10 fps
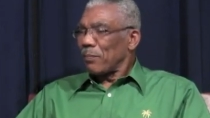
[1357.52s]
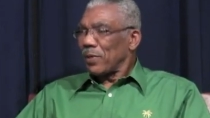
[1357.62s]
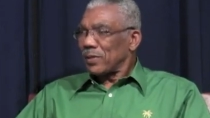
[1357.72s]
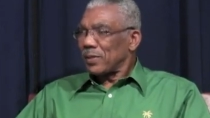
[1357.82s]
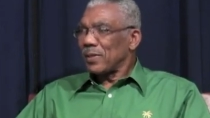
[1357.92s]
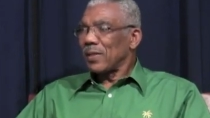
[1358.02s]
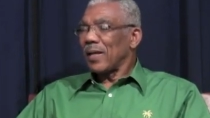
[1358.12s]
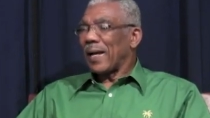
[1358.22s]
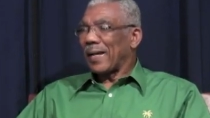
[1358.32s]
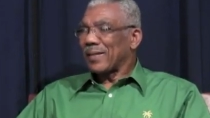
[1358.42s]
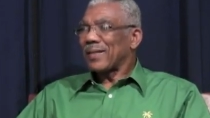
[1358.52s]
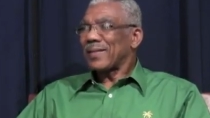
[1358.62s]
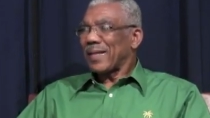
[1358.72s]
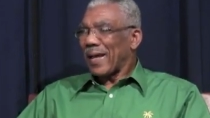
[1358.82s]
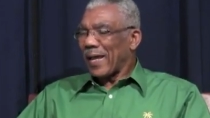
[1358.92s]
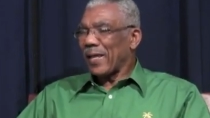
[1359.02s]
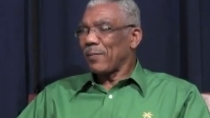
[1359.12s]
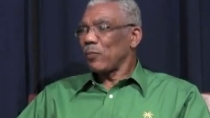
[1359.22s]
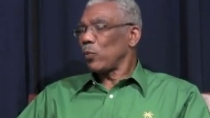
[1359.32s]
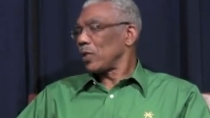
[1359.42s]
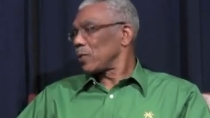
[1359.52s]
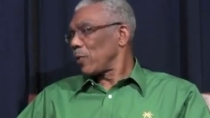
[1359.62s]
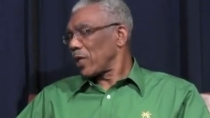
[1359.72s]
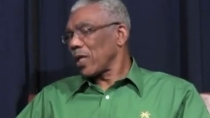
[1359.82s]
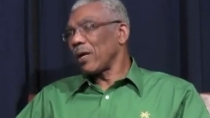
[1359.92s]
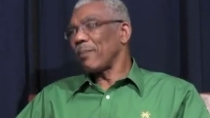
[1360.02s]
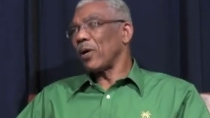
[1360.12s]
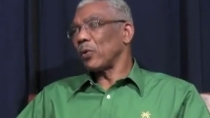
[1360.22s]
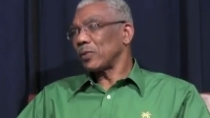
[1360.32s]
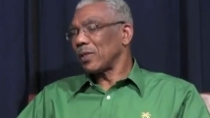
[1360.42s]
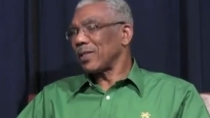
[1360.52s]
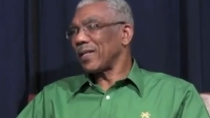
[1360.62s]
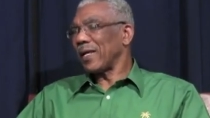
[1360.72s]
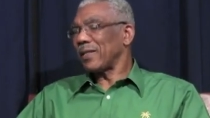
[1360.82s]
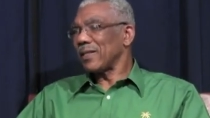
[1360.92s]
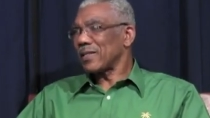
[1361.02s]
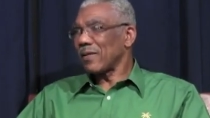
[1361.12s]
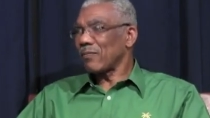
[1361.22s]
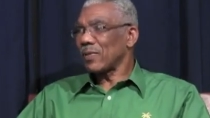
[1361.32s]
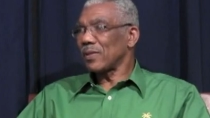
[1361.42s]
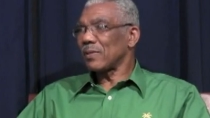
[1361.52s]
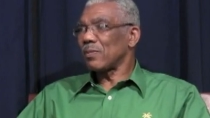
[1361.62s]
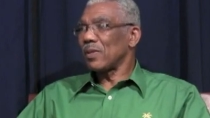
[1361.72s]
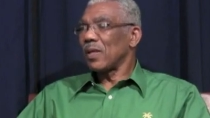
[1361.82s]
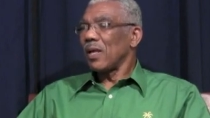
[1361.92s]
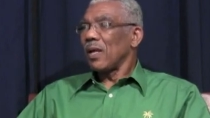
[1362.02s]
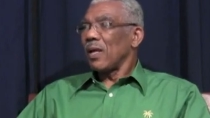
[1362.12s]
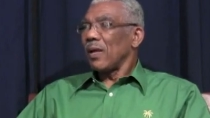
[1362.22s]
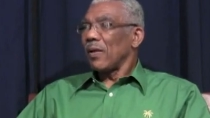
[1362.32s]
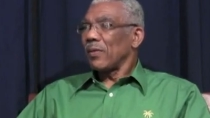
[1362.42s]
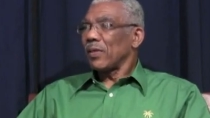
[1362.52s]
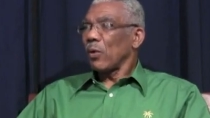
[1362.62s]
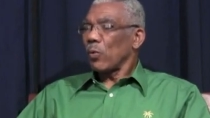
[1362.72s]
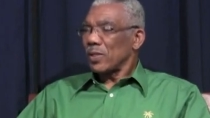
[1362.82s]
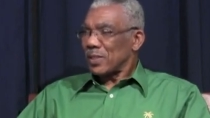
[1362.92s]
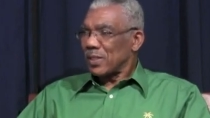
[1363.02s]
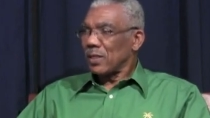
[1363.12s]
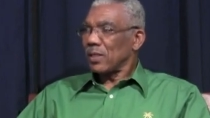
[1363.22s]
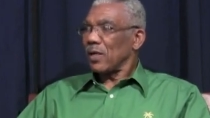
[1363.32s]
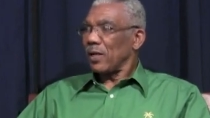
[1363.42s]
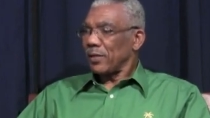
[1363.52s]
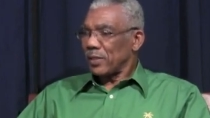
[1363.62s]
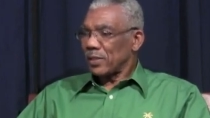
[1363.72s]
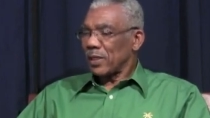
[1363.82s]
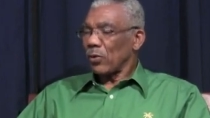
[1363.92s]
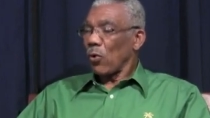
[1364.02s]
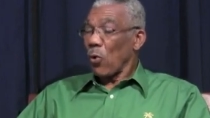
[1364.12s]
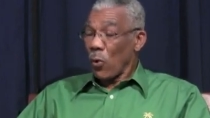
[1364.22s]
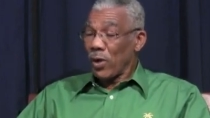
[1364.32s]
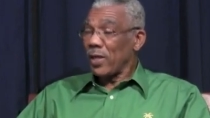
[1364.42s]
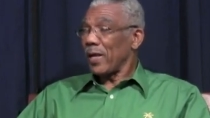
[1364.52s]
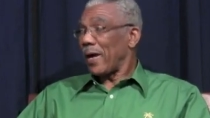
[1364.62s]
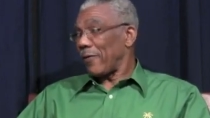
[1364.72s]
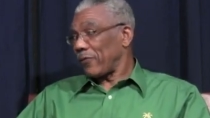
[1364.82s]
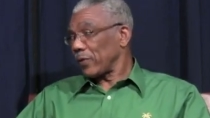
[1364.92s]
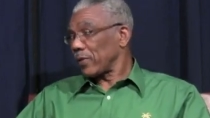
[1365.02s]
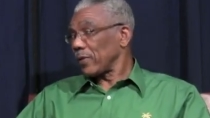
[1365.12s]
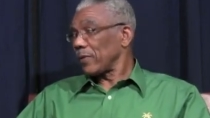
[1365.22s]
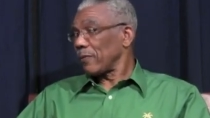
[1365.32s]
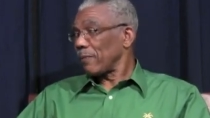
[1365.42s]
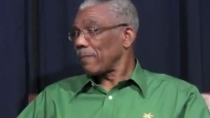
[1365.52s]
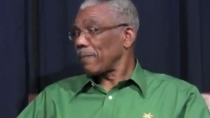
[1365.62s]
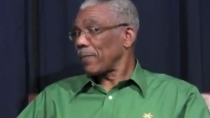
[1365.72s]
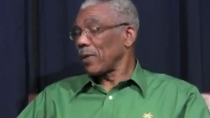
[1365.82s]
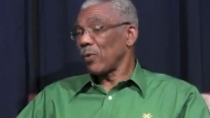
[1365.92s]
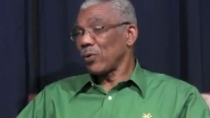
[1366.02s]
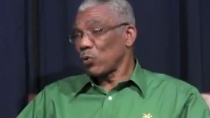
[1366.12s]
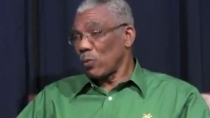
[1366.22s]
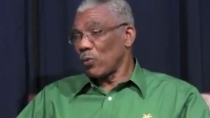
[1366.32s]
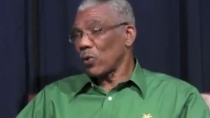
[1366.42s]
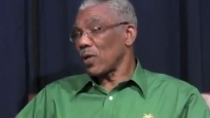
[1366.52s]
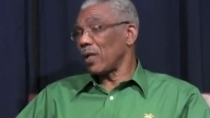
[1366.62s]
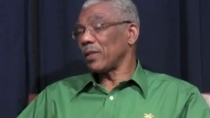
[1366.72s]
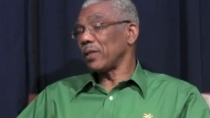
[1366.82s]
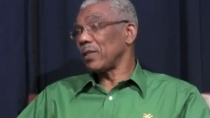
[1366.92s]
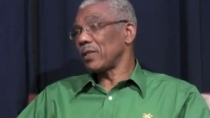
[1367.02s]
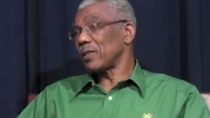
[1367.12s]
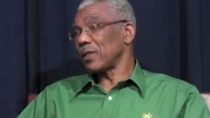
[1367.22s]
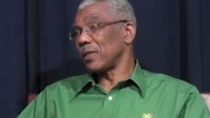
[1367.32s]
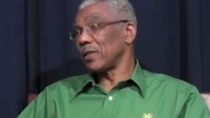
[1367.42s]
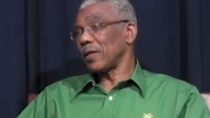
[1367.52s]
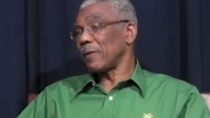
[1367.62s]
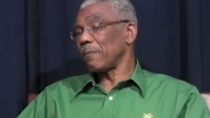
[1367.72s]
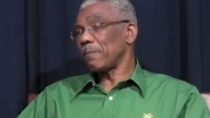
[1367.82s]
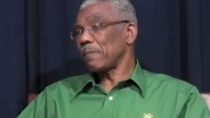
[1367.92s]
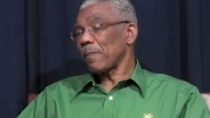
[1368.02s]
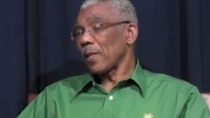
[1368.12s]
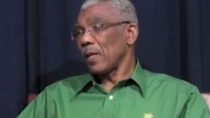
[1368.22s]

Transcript: but at the time we were speaking about in the 1970s, there were still colonies, and only Africa there were no more colonies and, um,